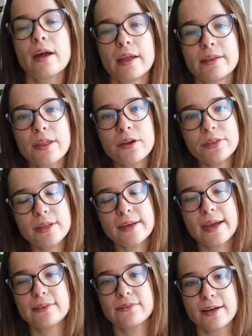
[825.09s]
Another
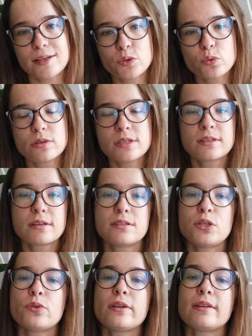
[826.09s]
thing I advise you to
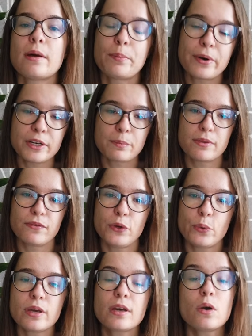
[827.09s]
discuss during the apartment
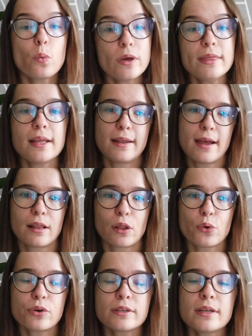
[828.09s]
viewing with the
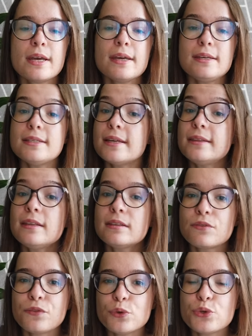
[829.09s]
landlord is that in
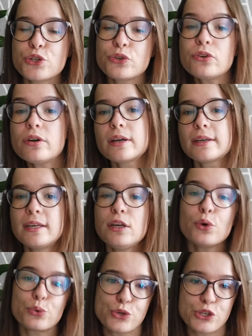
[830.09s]
the future,
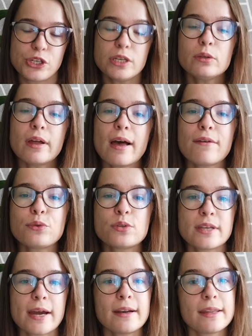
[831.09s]
he or she will have to
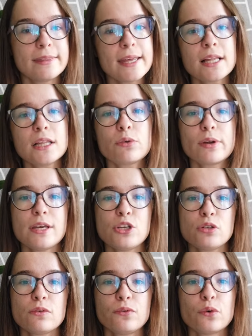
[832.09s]
sign a
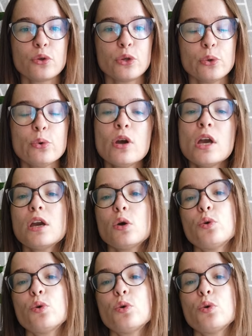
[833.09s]
declaration for you,